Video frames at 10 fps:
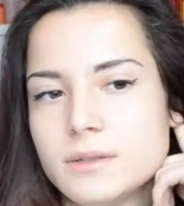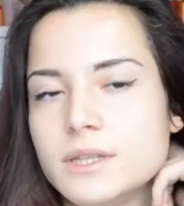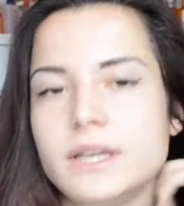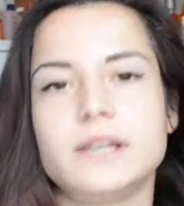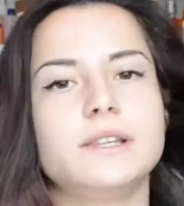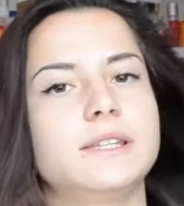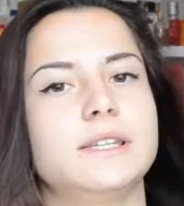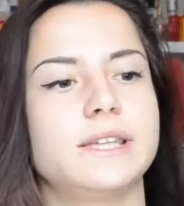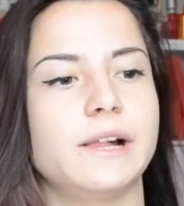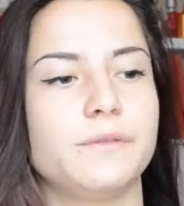the illness
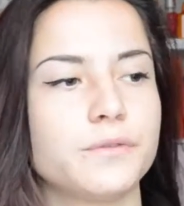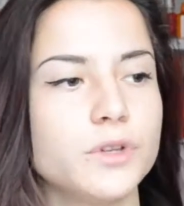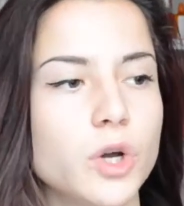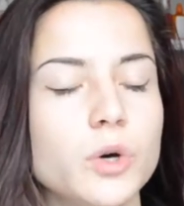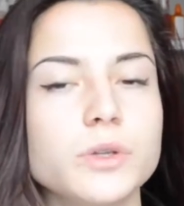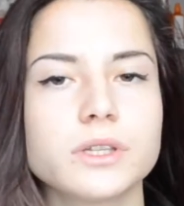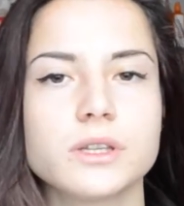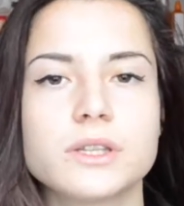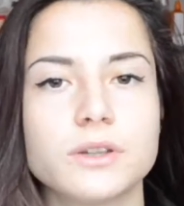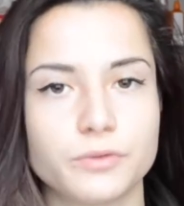itself, goes
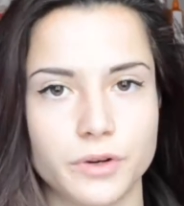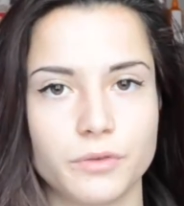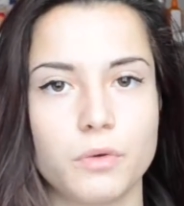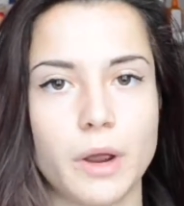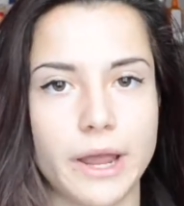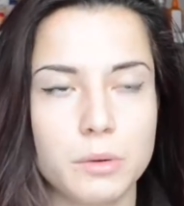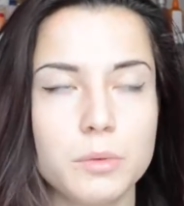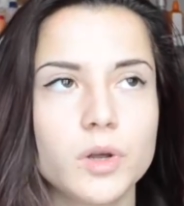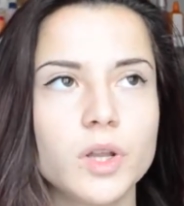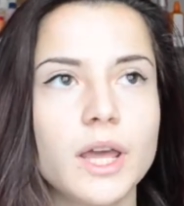is different for
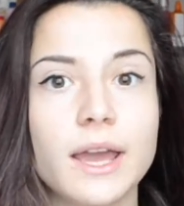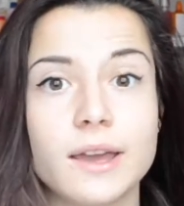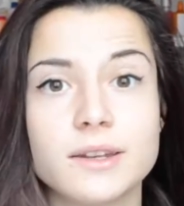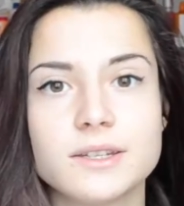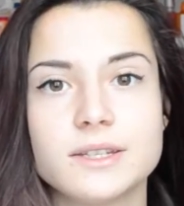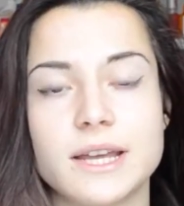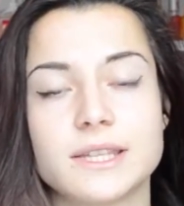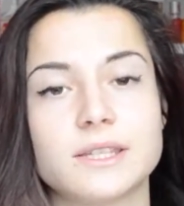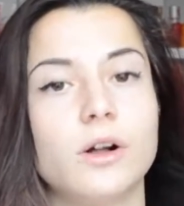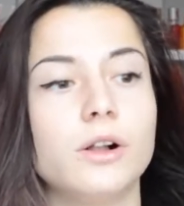everyone, and
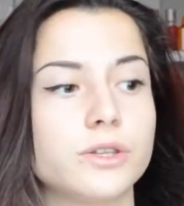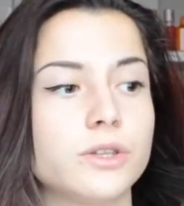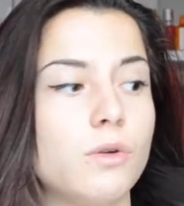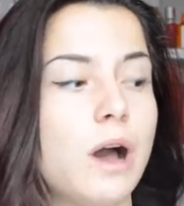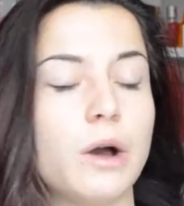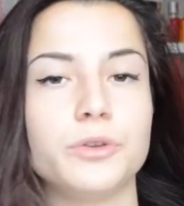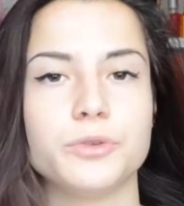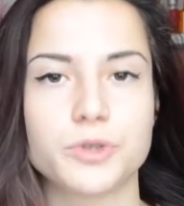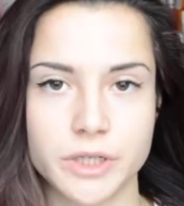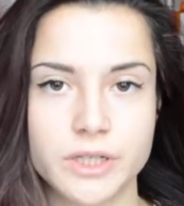that's also how you
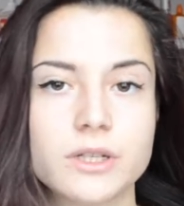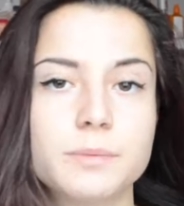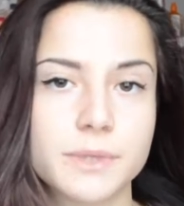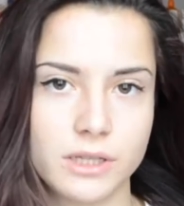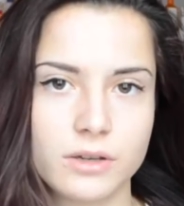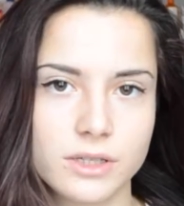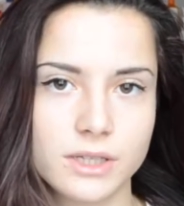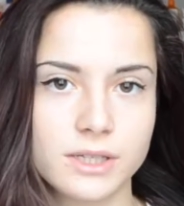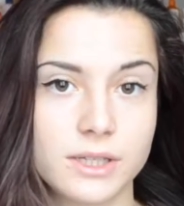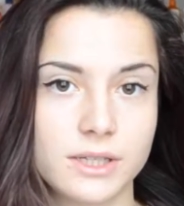treat the psychosis.